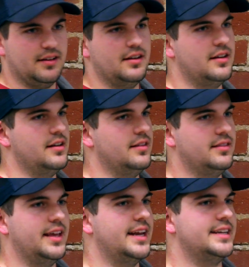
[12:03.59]
and
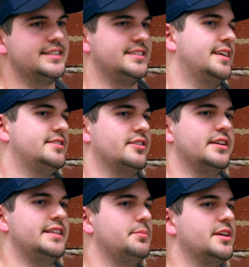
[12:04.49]
it doesn't
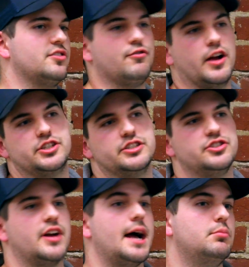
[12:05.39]
necessarily need to be as fresh
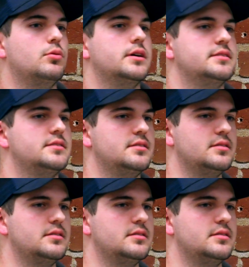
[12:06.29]
as your app was.